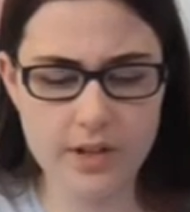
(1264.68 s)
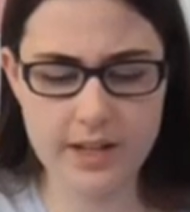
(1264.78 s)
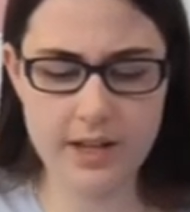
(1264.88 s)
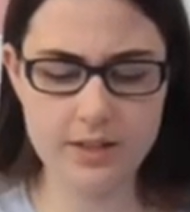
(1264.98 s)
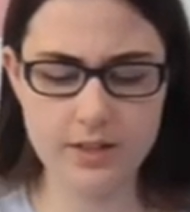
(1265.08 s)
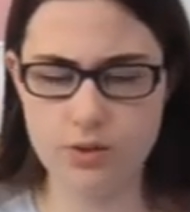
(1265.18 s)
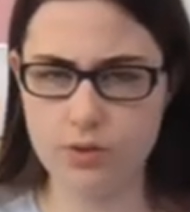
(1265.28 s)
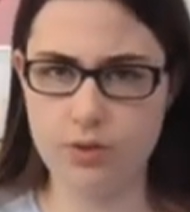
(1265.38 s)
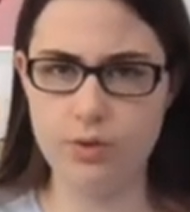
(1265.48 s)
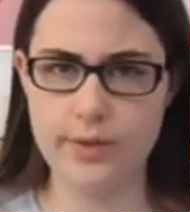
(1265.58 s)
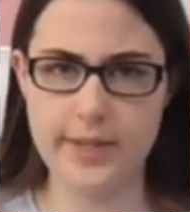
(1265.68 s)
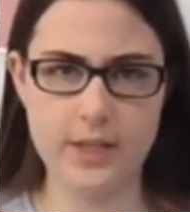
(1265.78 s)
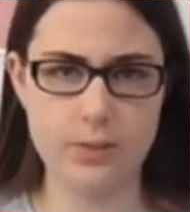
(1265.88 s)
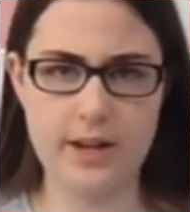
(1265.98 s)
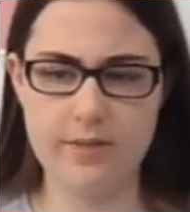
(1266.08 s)
I guess those two
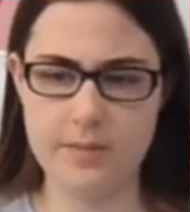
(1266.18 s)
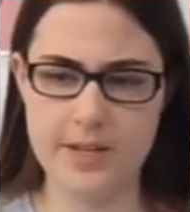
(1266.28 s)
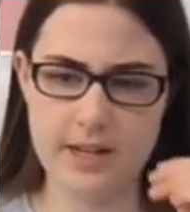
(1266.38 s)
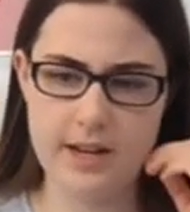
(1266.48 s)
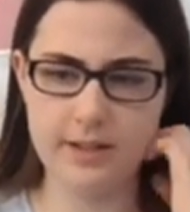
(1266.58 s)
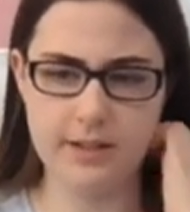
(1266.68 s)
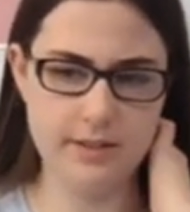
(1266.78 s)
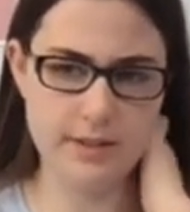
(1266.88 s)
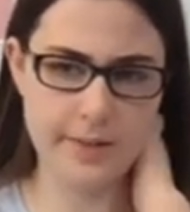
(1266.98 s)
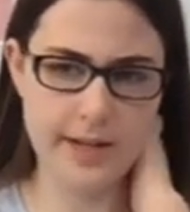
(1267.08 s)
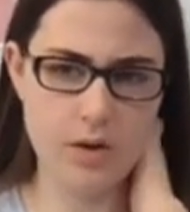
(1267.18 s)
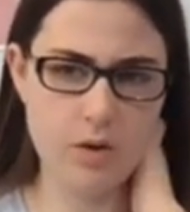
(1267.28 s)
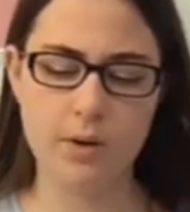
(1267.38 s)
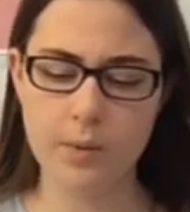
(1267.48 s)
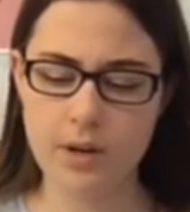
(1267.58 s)
things would have to be connected somehow.
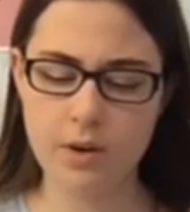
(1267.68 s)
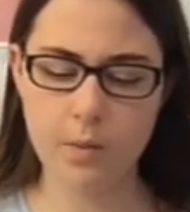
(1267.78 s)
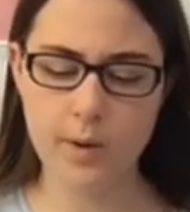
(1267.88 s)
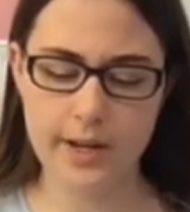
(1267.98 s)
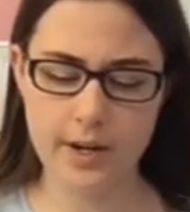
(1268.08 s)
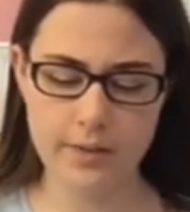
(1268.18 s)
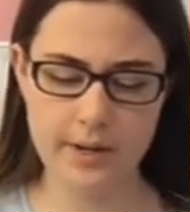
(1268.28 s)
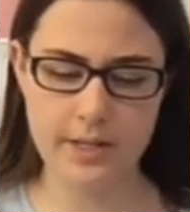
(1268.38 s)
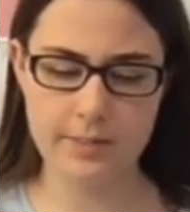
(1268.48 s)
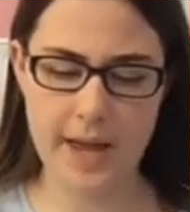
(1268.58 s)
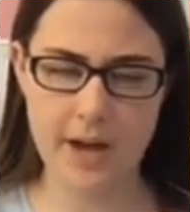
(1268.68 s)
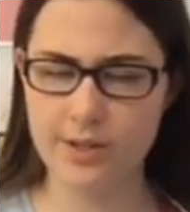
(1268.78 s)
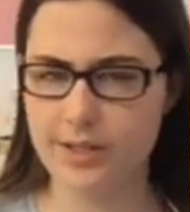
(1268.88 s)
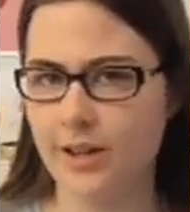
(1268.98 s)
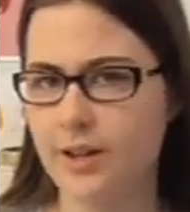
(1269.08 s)
And I want to know why Irene's
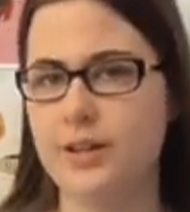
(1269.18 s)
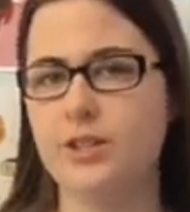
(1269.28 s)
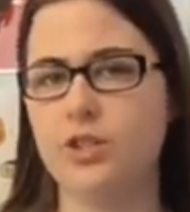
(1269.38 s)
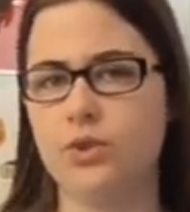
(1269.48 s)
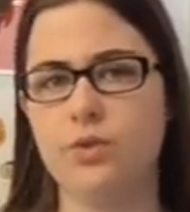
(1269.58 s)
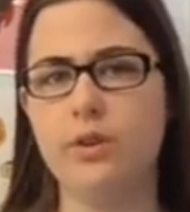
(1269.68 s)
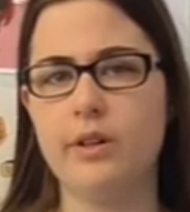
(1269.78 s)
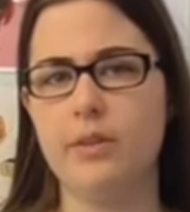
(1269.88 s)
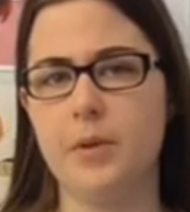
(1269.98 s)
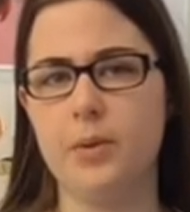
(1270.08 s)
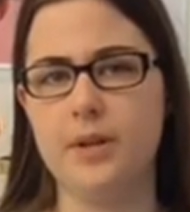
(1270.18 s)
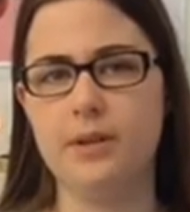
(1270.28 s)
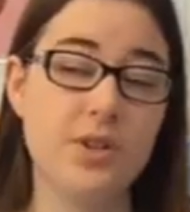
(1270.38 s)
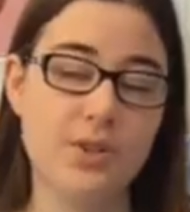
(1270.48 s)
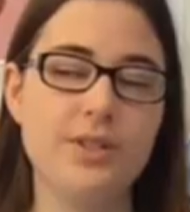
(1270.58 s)
powers aren't as strong at the
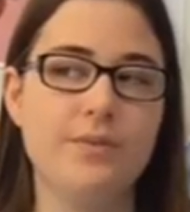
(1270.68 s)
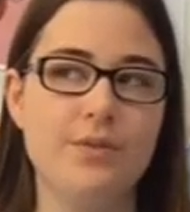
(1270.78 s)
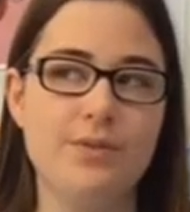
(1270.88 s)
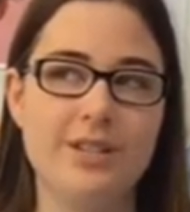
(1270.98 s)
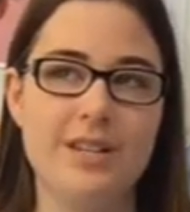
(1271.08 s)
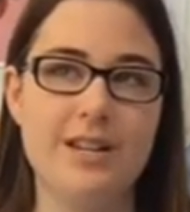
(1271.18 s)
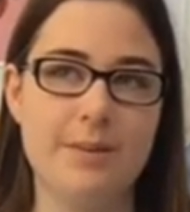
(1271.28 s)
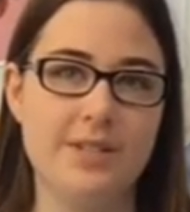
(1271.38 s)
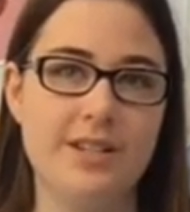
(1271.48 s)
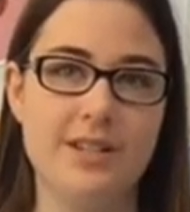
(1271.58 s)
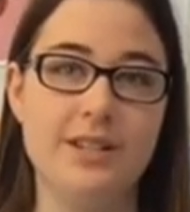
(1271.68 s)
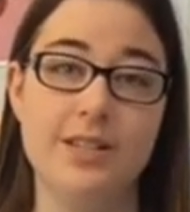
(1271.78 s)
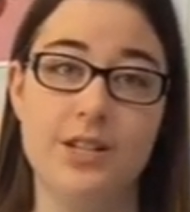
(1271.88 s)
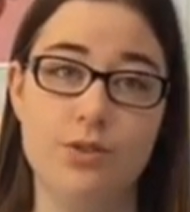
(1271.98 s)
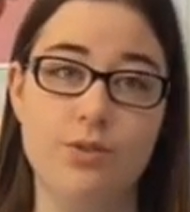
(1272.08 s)
moment. Because if you've seen MCD,
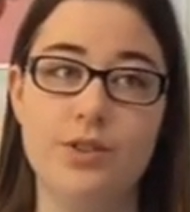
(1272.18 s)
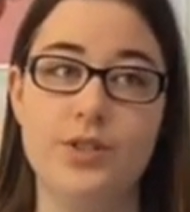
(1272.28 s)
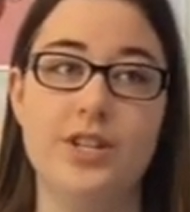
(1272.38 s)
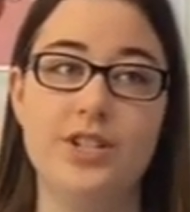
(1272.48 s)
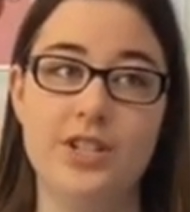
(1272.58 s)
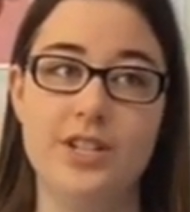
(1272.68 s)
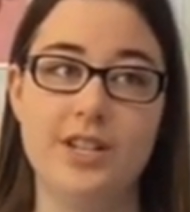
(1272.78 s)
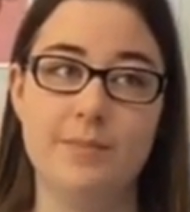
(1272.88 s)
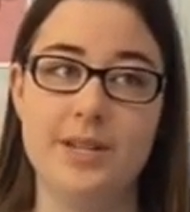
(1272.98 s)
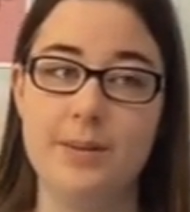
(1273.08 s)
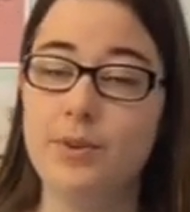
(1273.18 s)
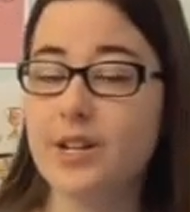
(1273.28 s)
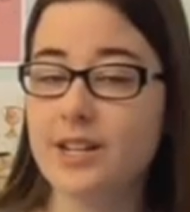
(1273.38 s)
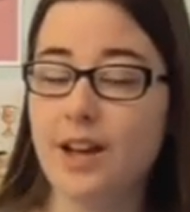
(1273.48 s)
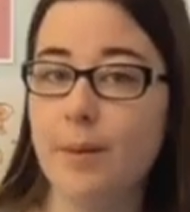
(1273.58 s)
then you know that she can be
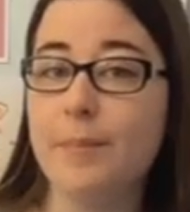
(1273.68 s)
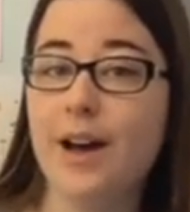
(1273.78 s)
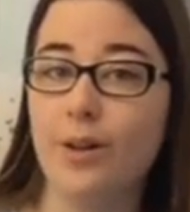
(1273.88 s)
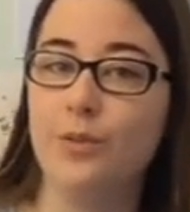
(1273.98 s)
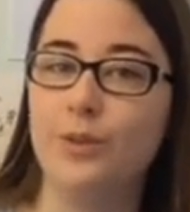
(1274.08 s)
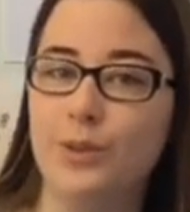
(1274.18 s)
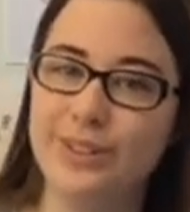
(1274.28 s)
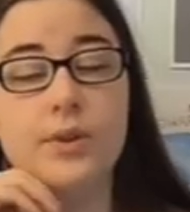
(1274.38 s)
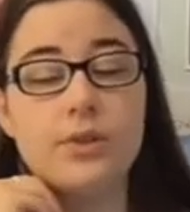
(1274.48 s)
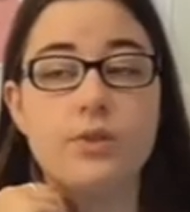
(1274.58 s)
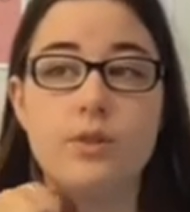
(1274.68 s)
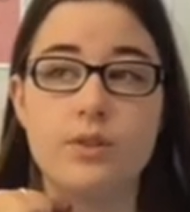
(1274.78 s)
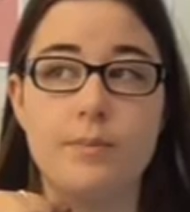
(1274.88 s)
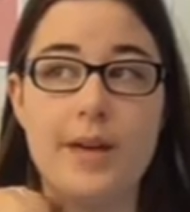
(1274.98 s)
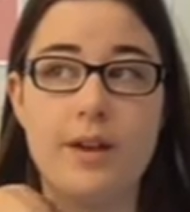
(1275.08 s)
pretty darn powerful. We also got
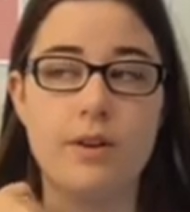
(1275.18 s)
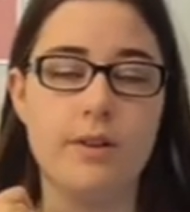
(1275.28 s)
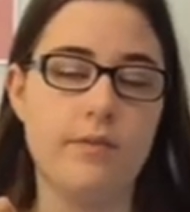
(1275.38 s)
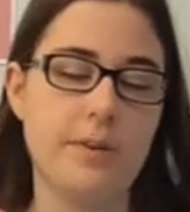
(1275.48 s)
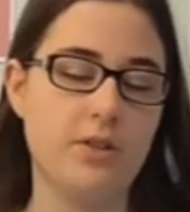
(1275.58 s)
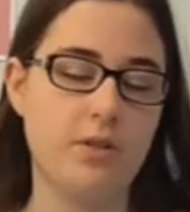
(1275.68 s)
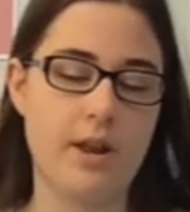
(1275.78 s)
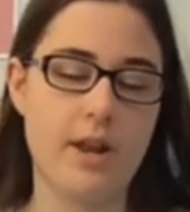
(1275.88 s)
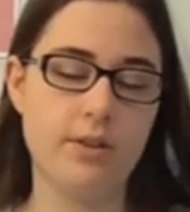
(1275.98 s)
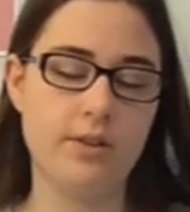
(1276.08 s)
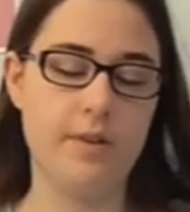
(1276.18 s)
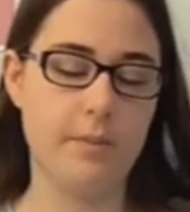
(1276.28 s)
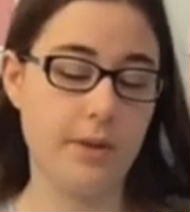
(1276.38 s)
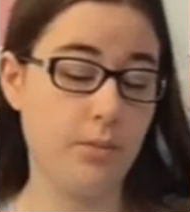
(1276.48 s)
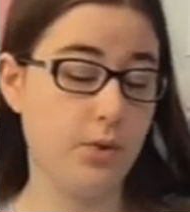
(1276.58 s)
some background information on Aaron's
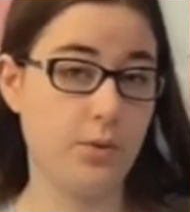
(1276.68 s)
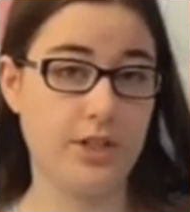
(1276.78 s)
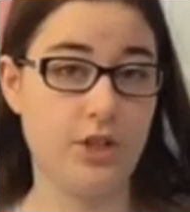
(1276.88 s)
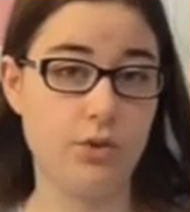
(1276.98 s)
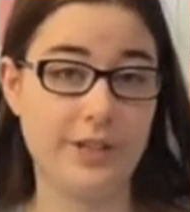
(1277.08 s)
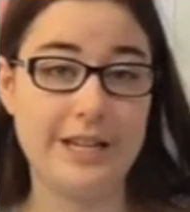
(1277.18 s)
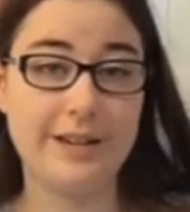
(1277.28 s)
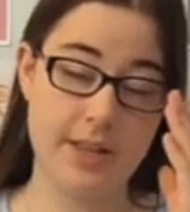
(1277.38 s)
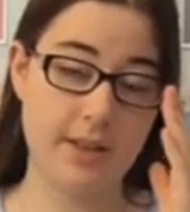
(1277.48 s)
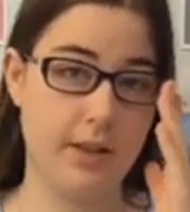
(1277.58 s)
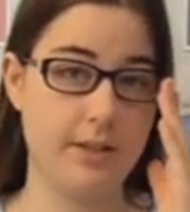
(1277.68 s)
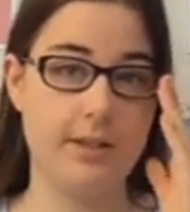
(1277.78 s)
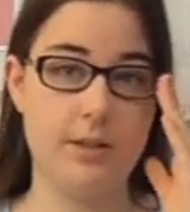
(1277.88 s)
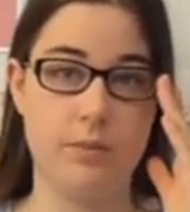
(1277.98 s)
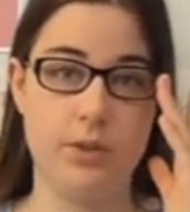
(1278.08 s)
family, which was interesting. So that last
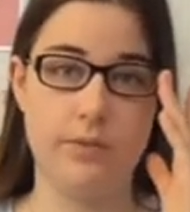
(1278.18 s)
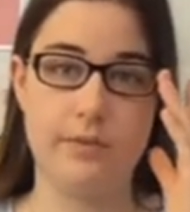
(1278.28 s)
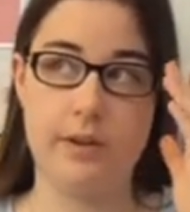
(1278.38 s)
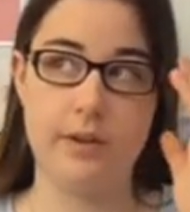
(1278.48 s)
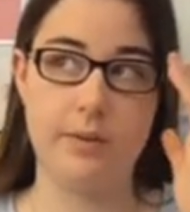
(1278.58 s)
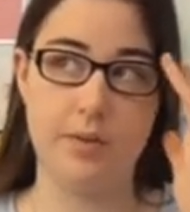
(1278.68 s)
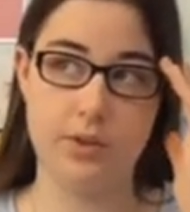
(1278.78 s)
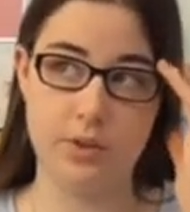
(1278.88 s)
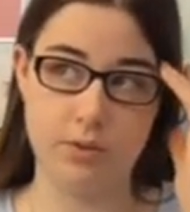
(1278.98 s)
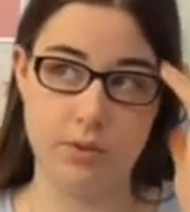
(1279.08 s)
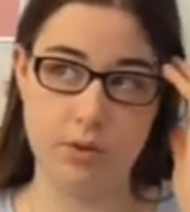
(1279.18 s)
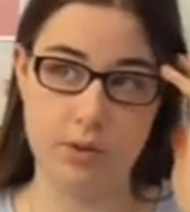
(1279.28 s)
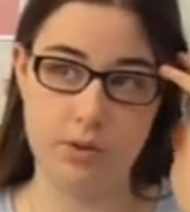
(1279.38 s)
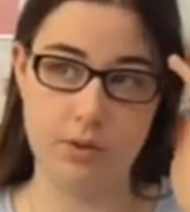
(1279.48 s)
scene was very emotional.